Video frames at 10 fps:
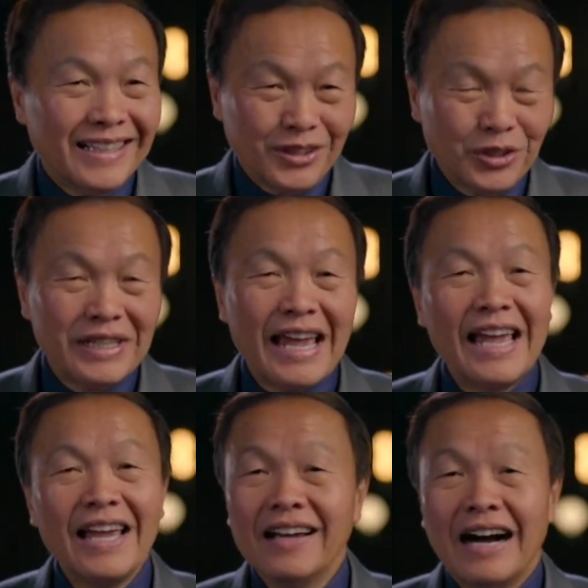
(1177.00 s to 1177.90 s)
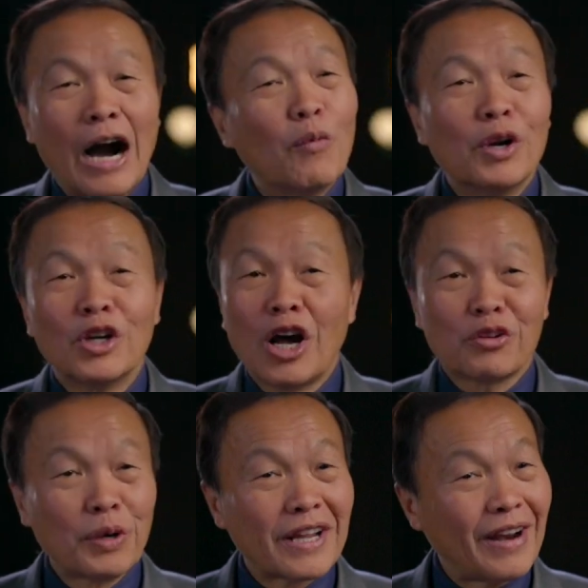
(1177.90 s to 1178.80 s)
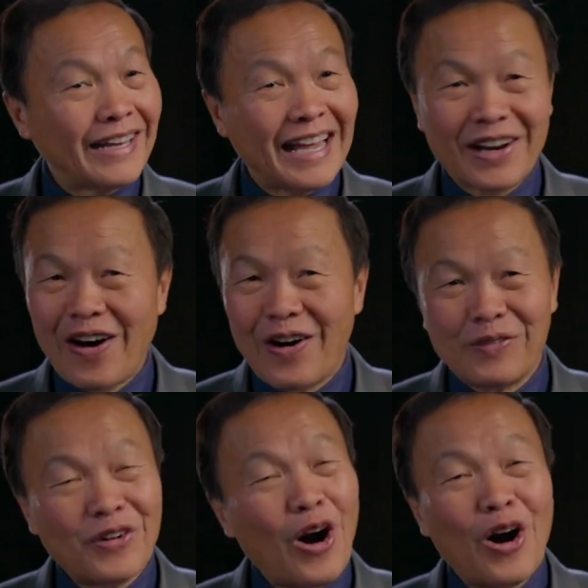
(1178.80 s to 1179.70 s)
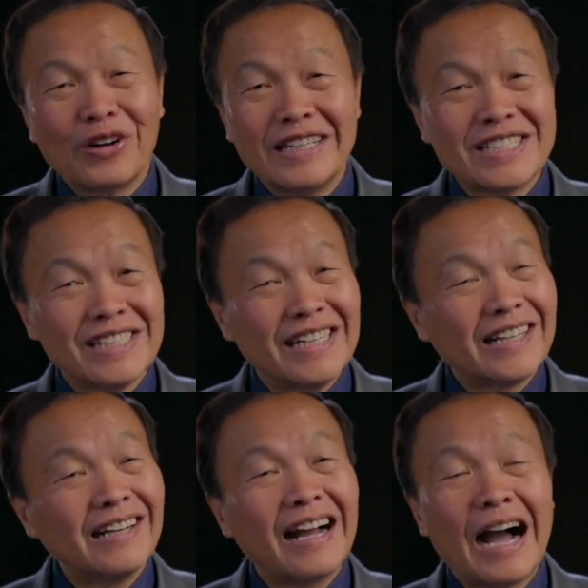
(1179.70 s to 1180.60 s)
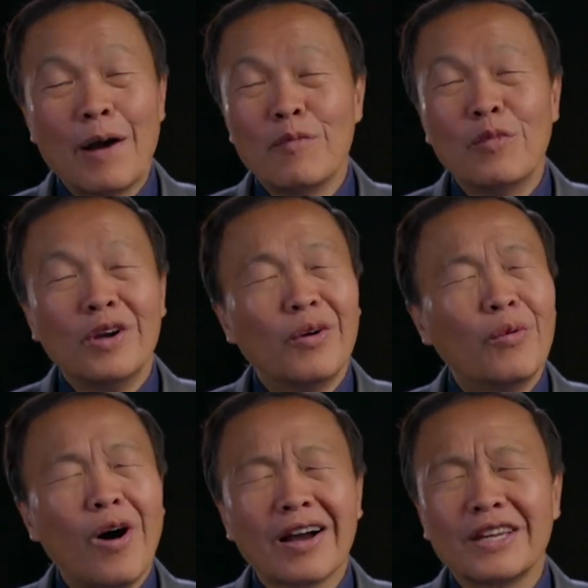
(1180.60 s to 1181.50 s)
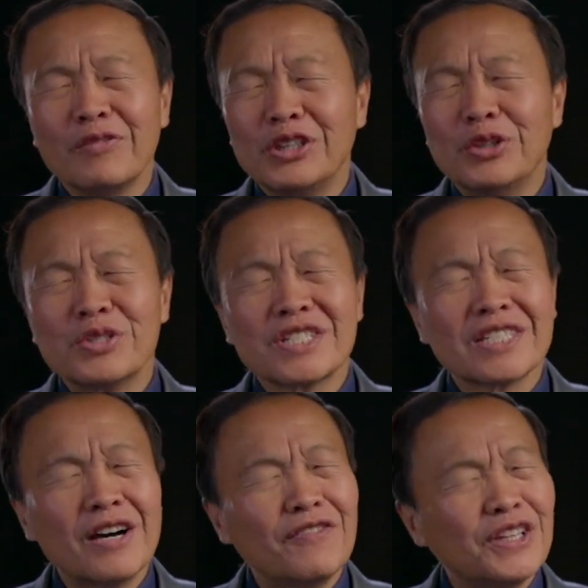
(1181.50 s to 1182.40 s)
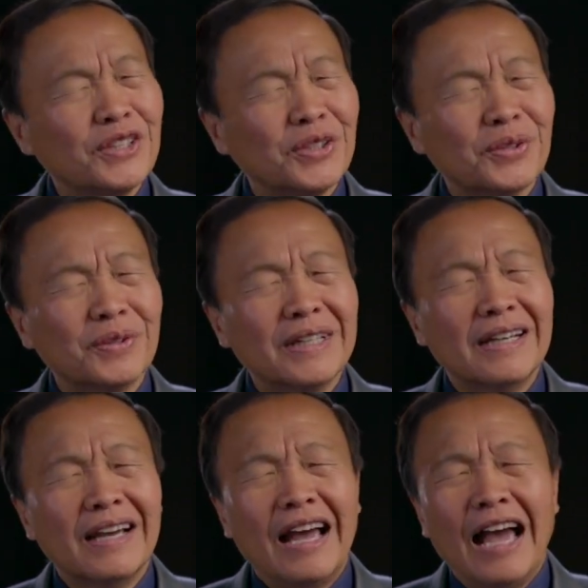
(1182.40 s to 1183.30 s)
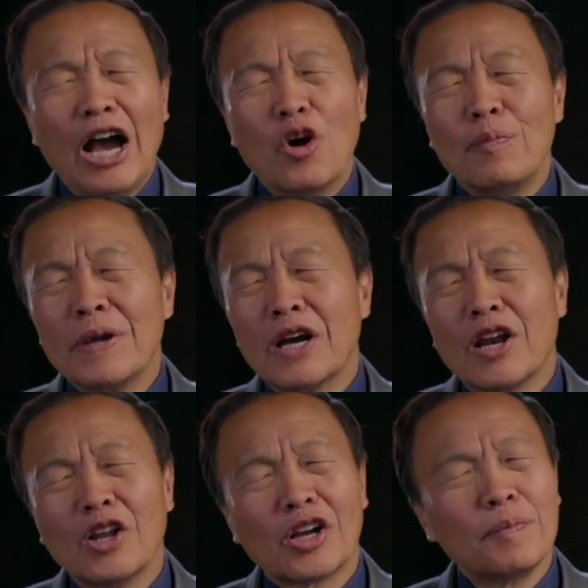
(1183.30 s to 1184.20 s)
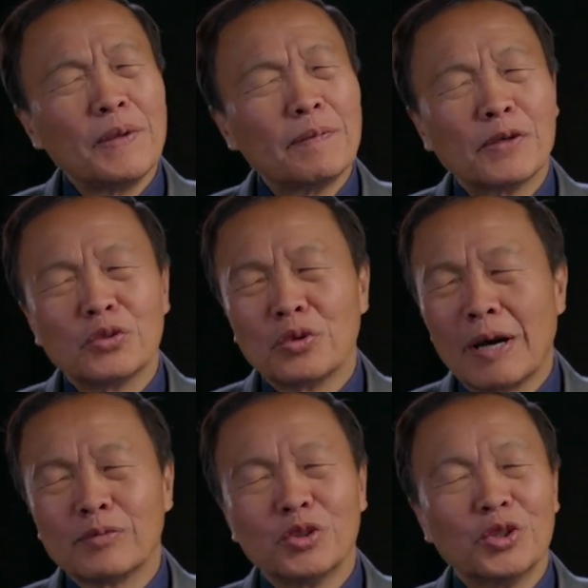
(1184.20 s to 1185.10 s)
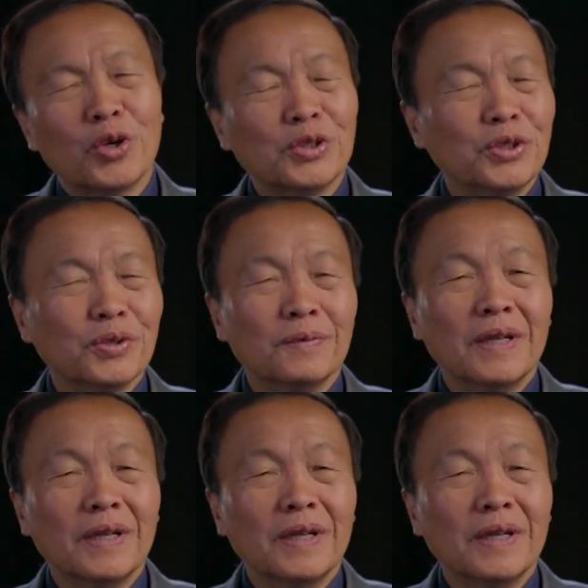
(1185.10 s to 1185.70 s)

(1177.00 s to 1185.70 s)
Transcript: today, I will not regret at all. For all this year, I'm walking with you, serving you, helping a lot of people to come to know you.